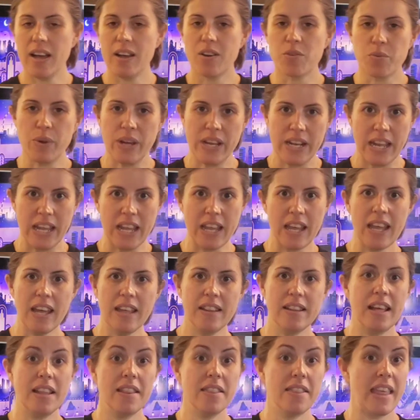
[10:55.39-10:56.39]
reading,
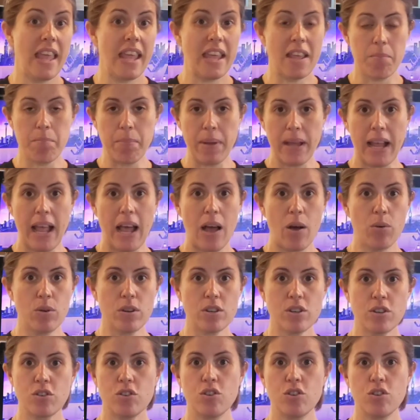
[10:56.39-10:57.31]
and then they can pick out